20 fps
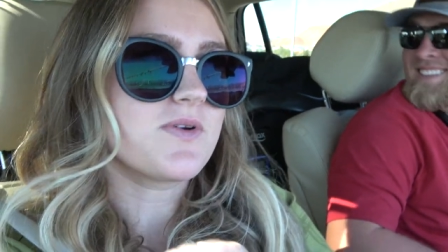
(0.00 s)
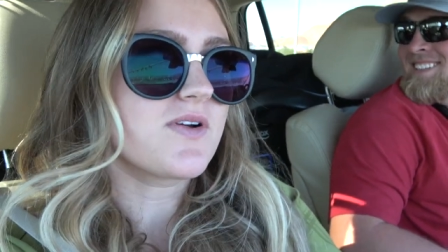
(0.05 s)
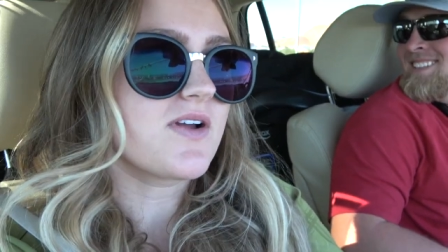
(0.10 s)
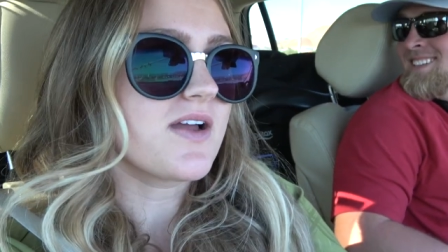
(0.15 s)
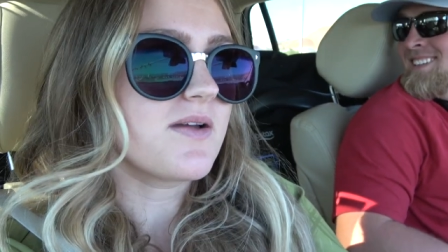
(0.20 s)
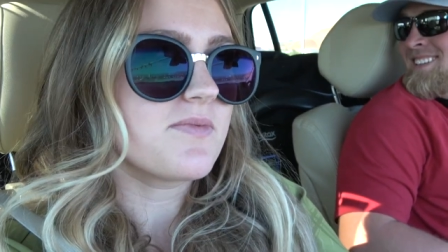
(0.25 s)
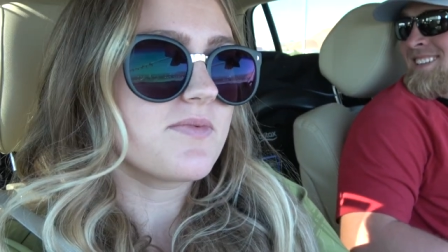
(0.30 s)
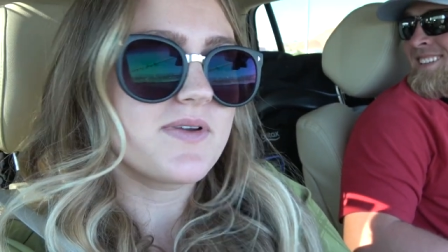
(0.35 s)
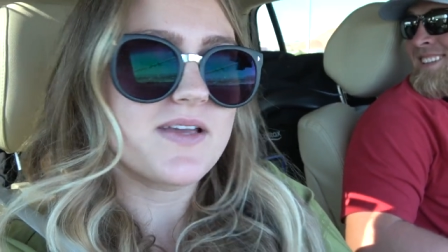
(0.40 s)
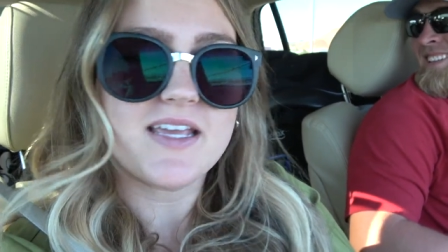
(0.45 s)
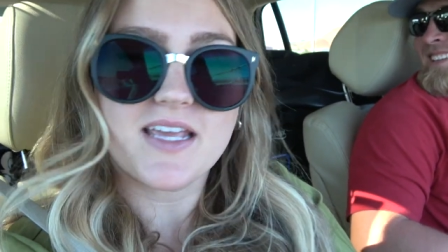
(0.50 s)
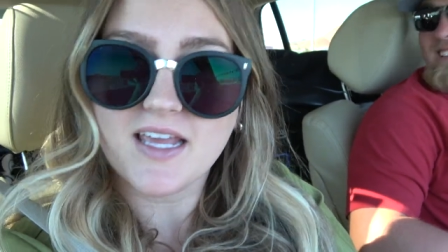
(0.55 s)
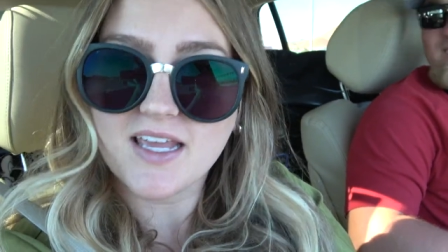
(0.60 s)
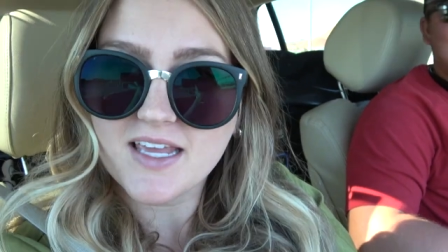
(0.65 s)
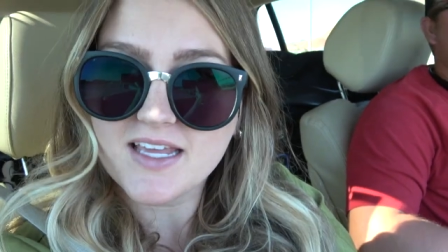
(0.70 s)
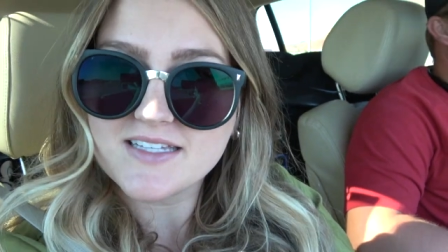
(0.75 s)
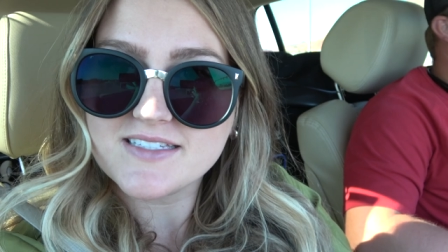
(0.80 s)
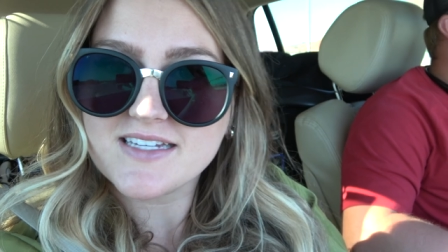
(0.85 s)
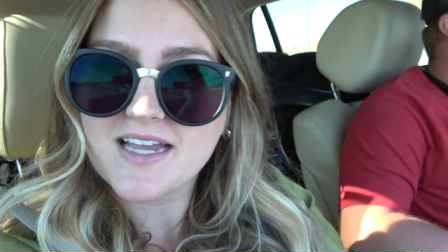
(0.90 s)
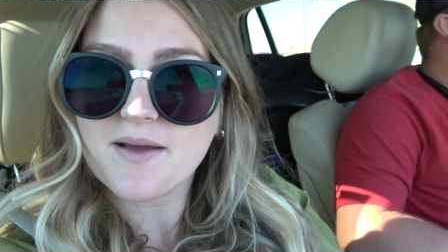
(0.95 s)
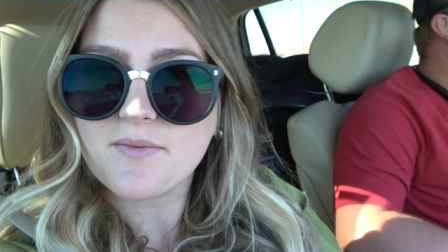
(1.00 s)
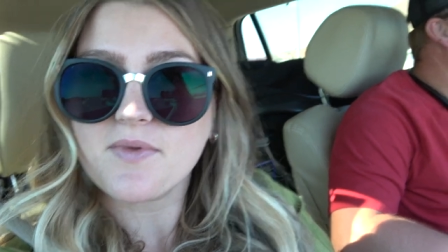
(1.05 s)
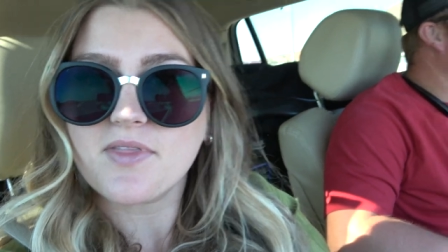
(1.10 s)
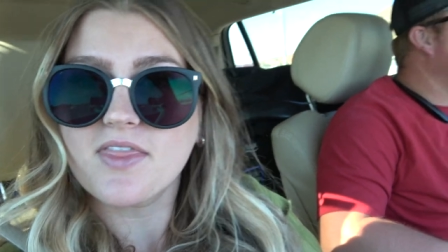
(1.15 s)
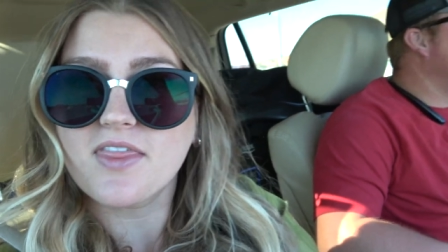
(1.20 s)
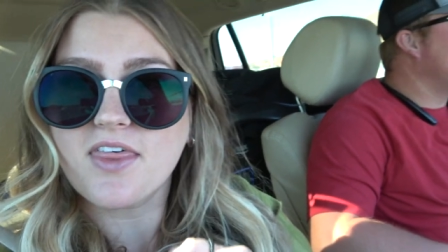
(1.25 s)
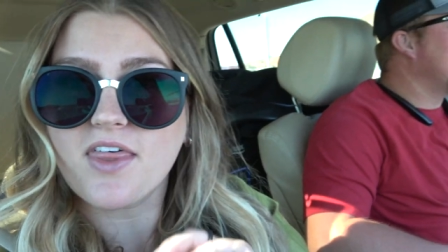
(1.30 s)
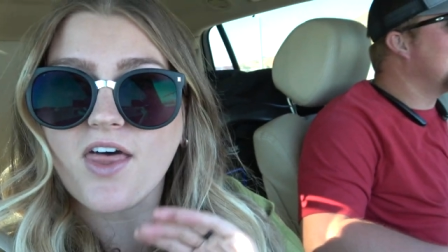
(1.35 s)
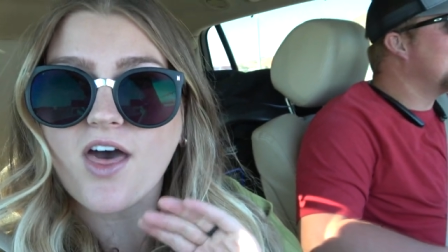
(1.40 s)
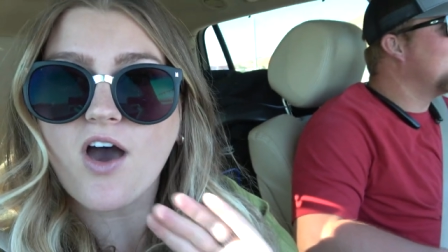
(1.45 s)
woke up. He's napped
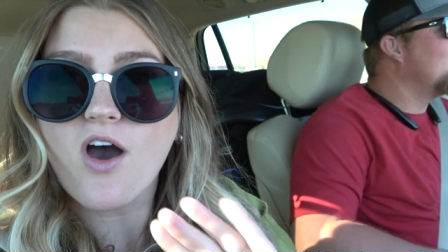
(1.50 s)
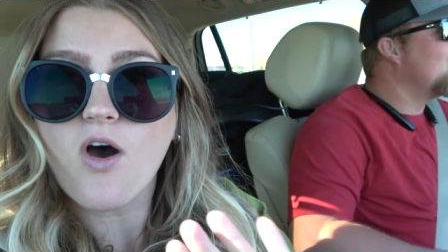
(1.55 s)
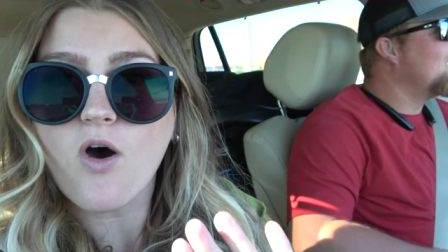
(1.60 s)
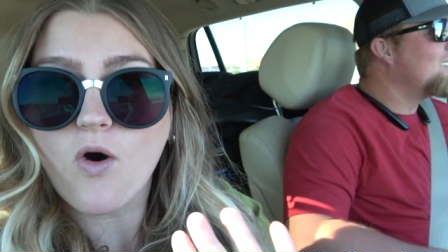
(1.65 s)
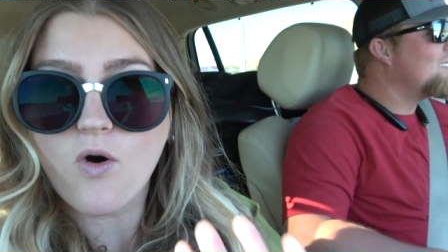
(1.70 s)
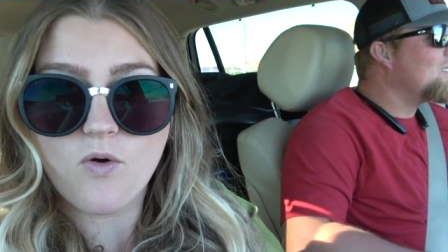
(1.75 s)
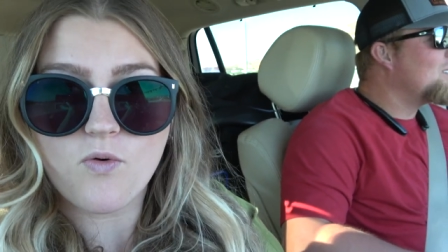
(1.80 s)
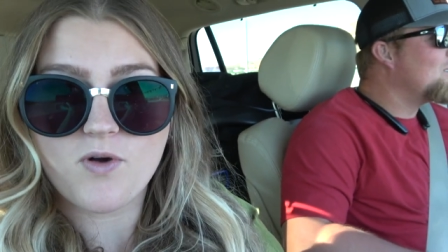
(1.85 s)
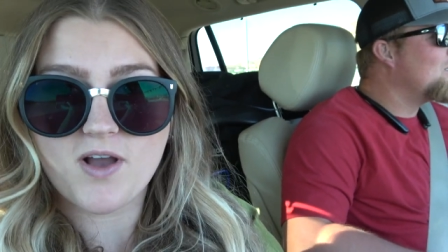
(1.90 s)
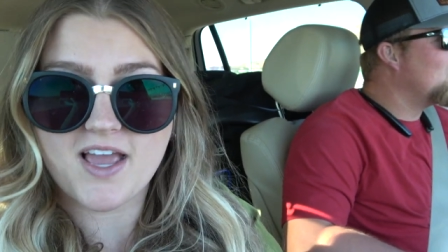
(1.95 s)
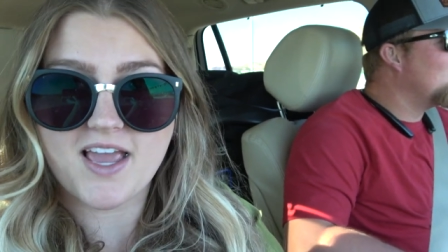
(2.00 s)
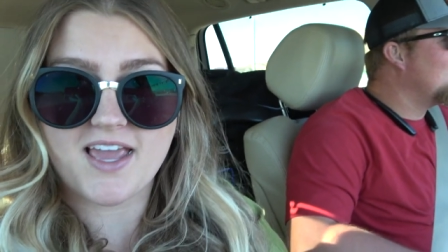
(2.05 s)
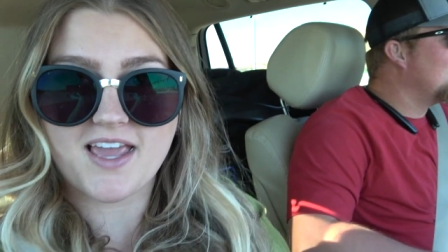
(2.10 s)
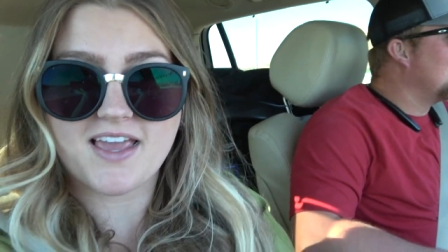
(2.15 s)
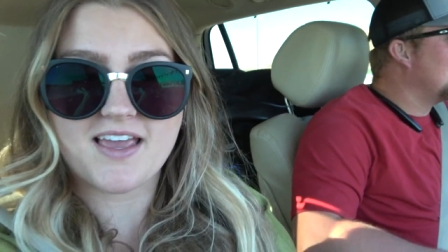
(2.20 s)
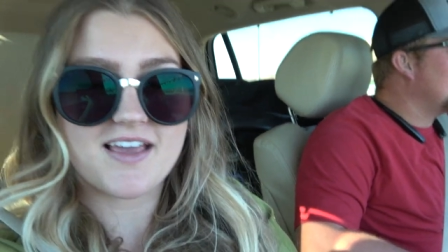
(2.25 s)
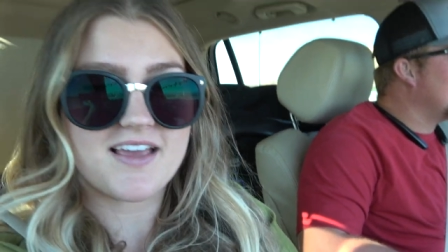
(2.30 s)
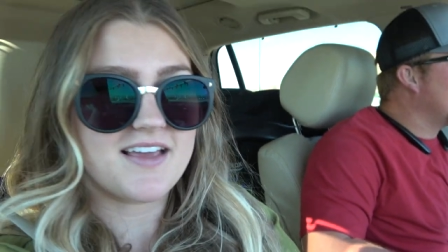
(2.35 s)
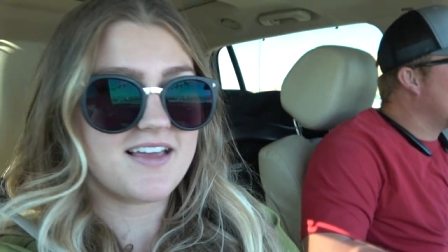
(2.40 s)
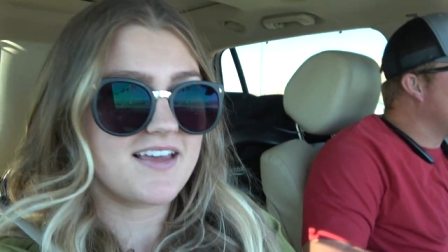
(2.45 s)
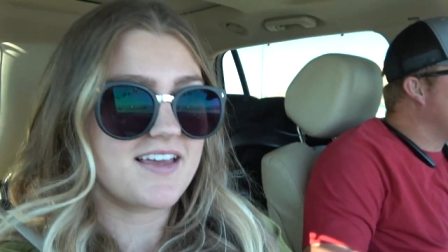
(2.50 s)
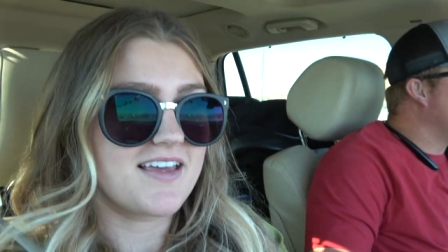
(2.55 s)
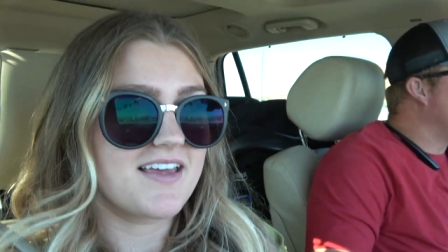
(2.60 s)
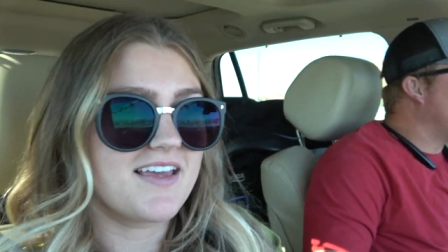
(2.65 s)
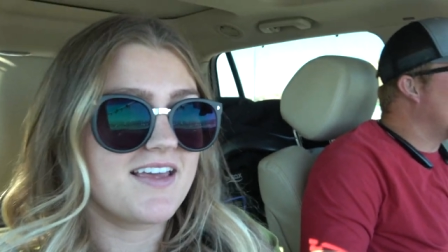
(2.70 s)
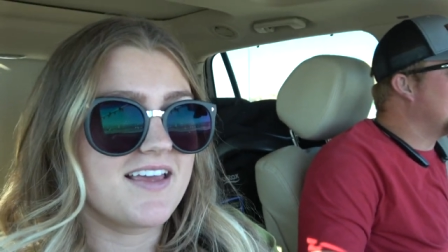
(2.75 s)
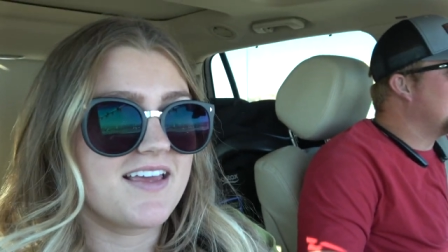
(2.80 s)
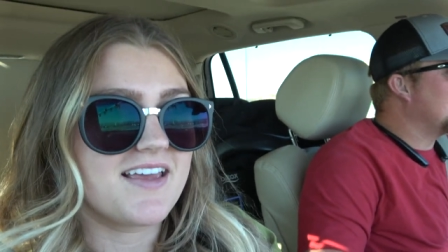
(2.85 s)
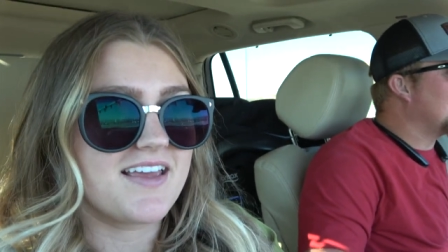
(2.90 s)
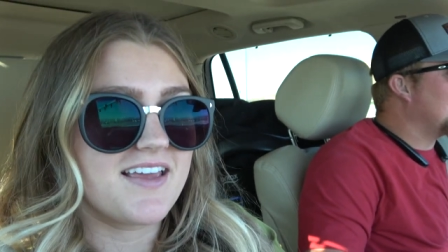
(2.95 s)
the whole way.
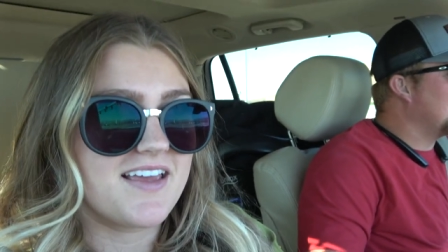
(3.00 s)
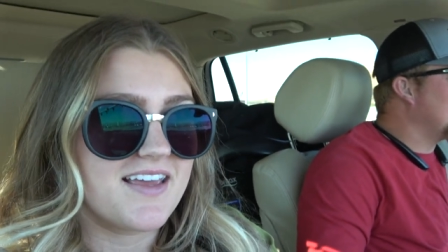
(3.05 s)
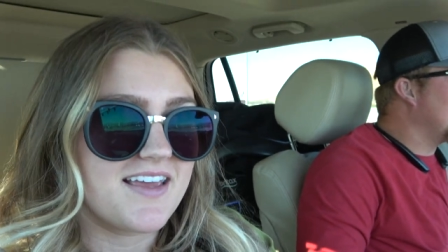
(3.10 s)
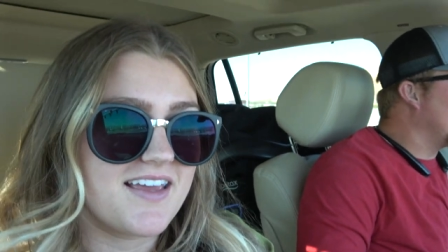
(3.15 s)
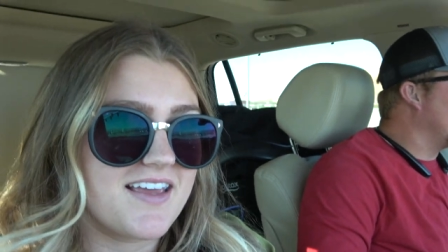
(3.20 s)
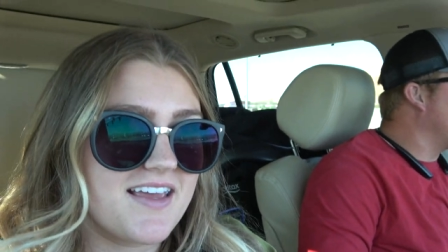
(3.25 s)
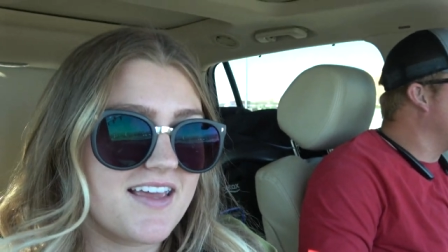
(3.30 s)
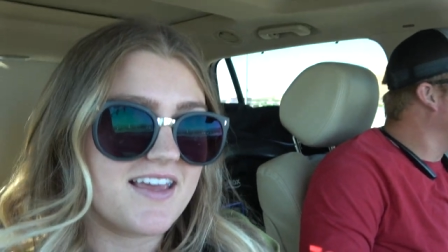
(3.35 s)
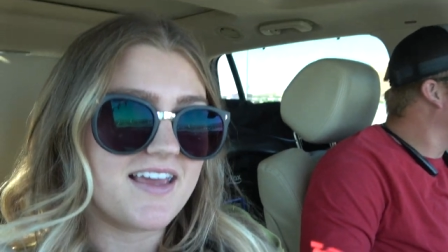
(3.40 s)
And we stopped twice.